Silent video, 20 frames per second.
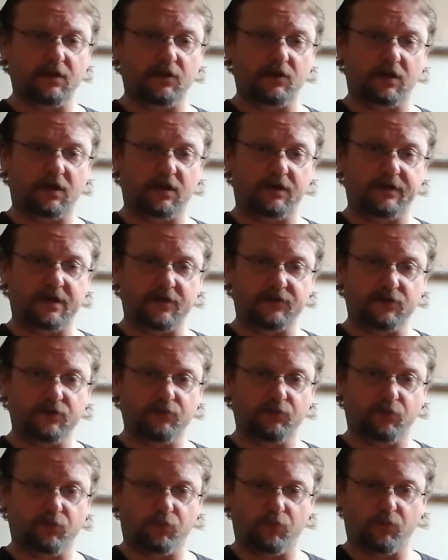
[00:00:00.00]

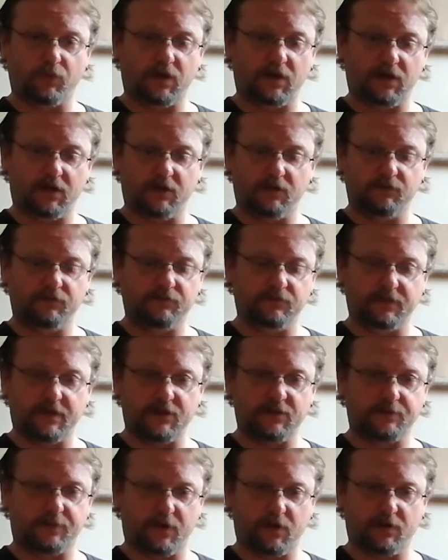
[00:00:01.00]
another
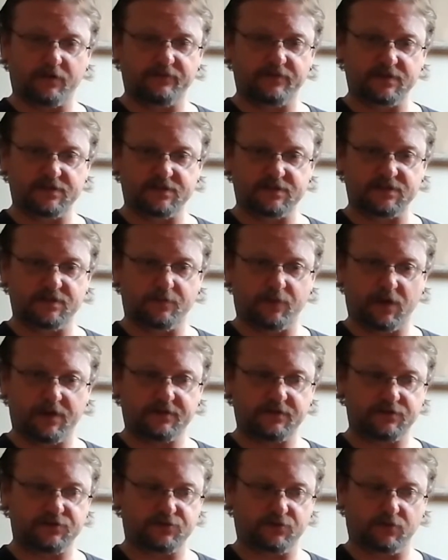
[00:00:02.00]
part of this is the breath
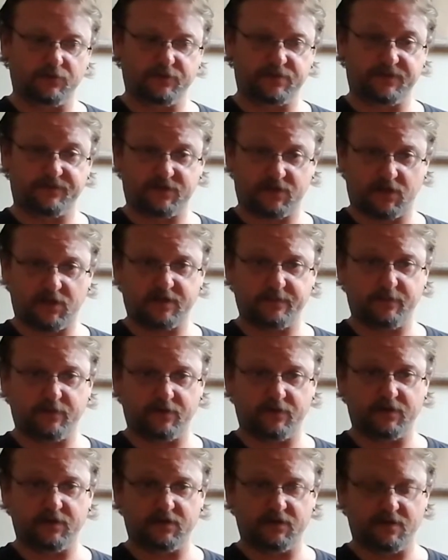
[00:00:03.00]
control, which I've talked about
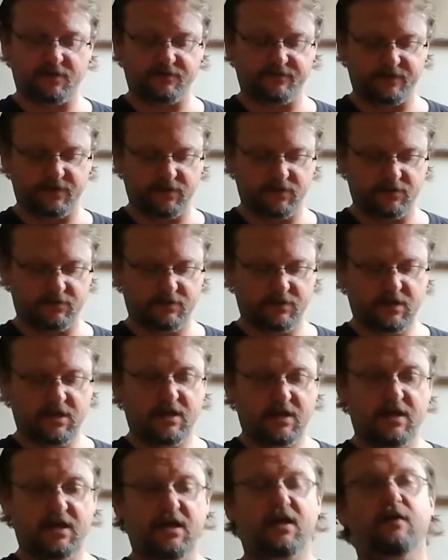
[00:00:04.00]
in another video.
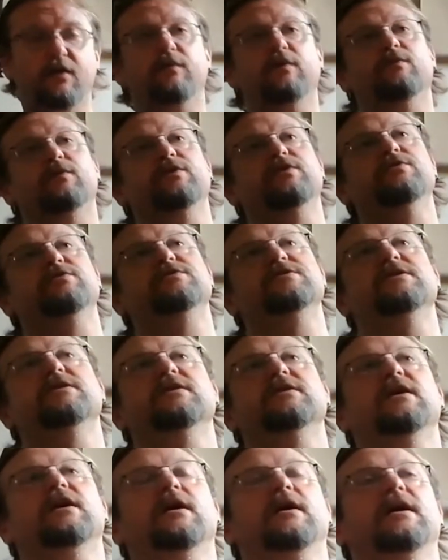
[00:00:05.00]
And we were using
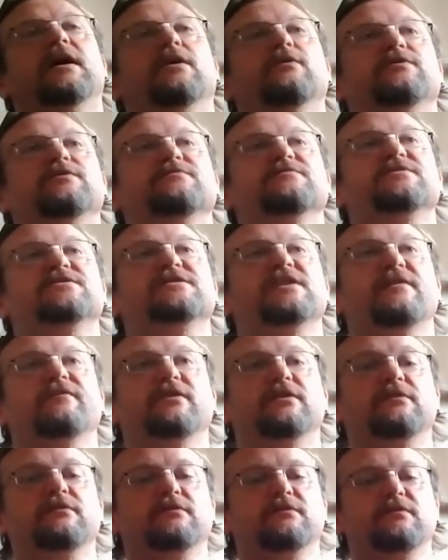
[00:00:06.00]
a count of
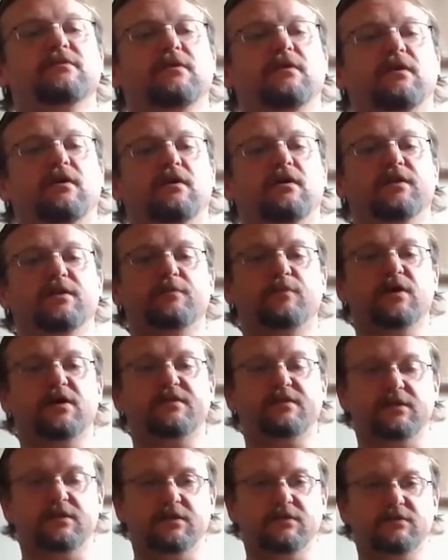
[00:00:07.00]
7 on the
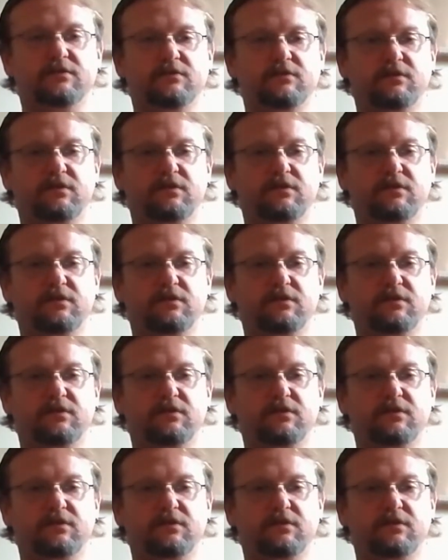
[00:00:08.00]
breath in,